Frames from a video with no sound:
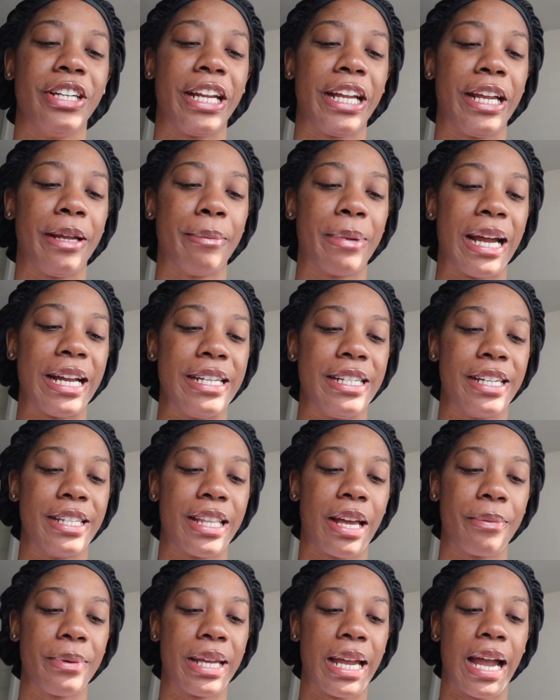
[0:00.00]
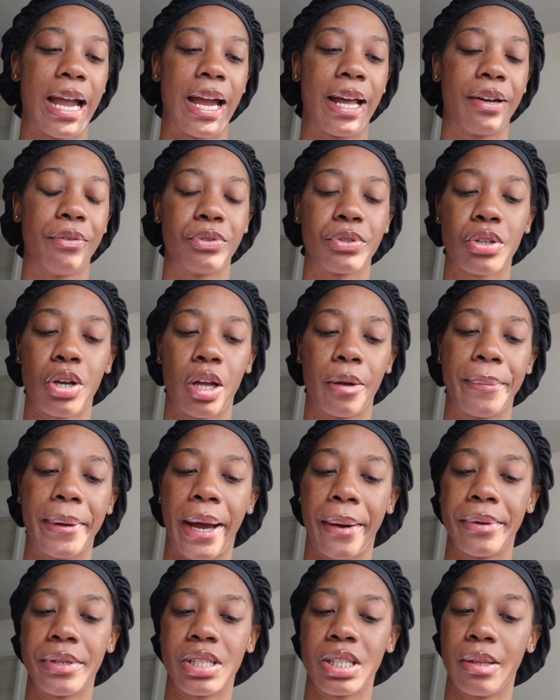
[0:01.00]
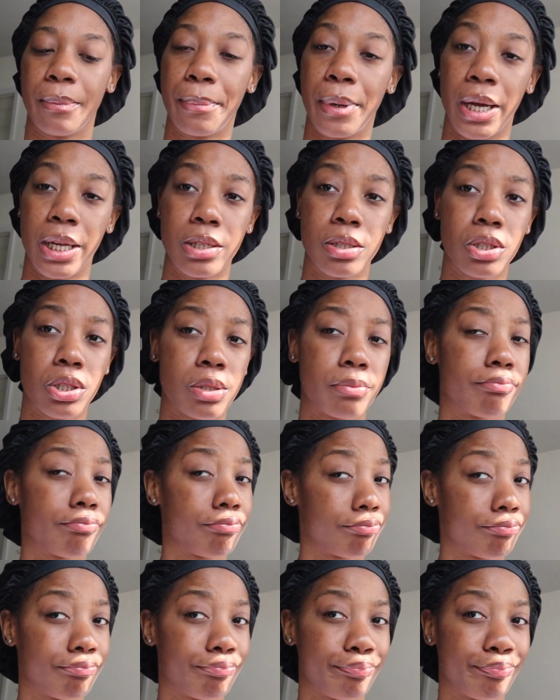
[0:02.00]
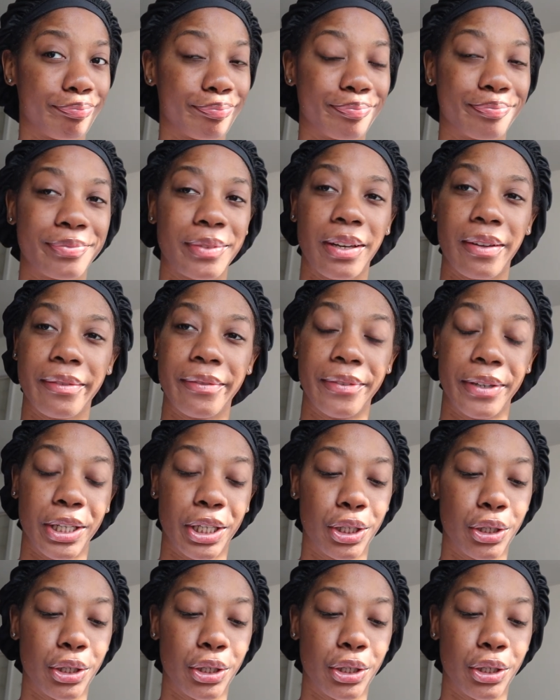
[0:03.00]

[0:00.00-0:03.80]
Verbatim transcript: name idea that we had it was called Power to the Punch very